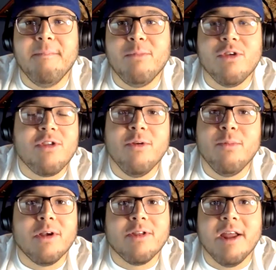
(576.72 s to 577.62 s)
just
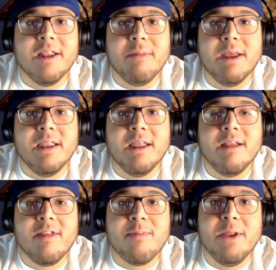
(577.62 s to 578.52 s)
super excited, man.
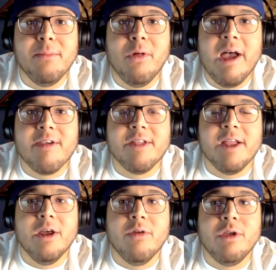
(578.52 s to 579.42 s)
It's been a blast.
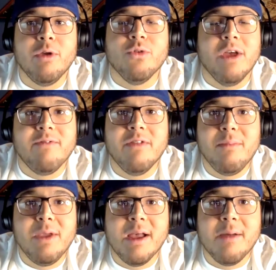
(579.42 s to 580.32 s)
I know that you'll
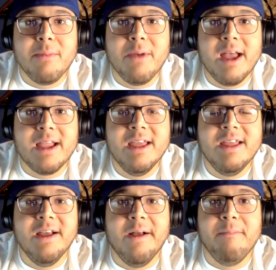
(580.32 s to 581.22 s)
definitely be coming back,
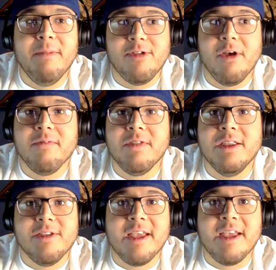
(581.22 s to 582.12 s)
as
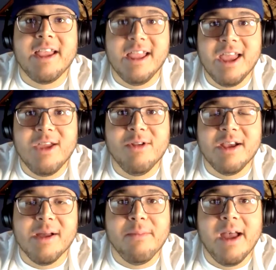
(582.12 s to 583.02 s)
often as I can get you to
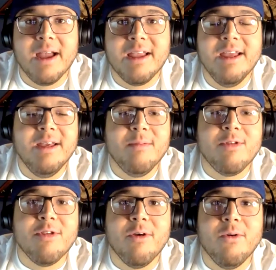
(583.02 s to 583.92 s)
come back.
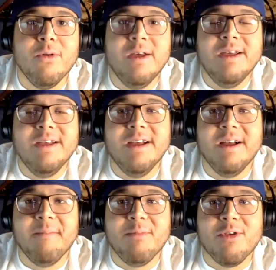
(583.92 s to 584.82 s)
So,
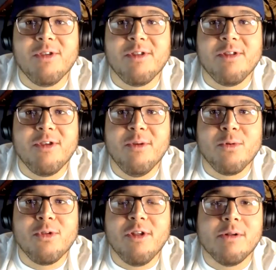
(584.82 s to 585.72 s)
just
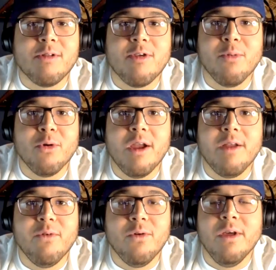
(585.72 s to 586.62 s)
super stoked, super
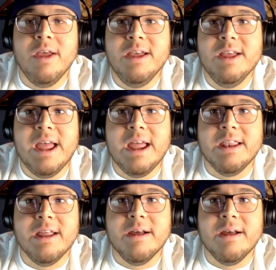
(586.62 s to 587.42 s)
grateful. And,